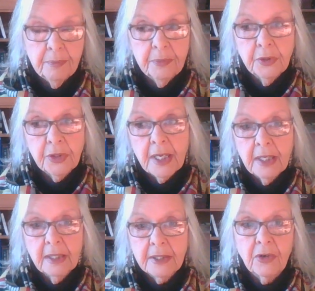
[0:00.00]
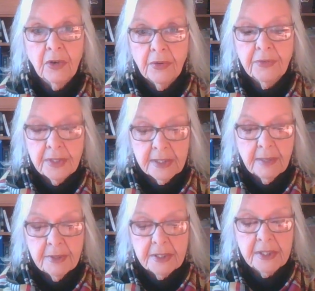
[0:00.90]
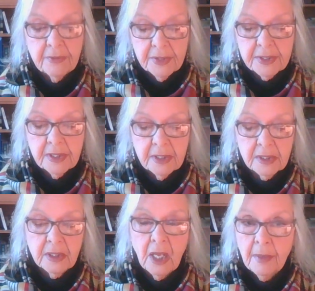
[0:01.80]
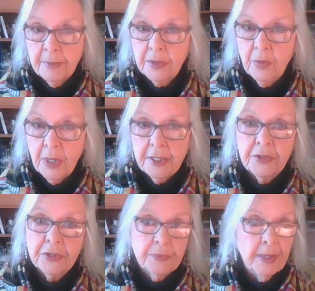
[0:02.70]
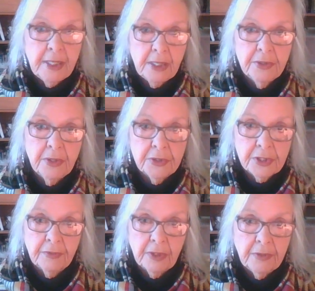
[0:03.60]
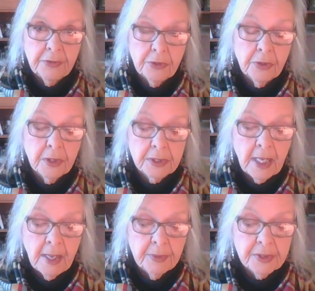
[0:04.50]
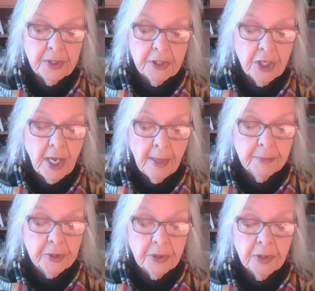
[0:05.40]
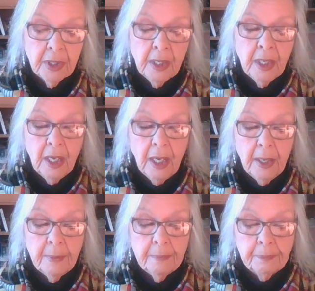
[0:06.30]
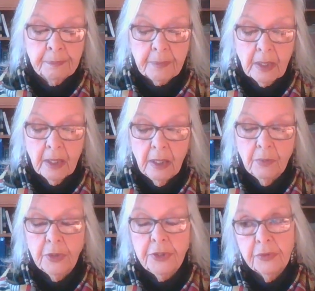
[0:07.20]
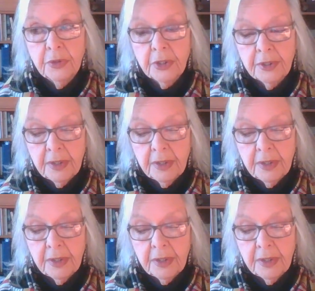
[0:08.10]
looking at some of these differences, the Islamic one, and there's several other examples in the chapter. When you look at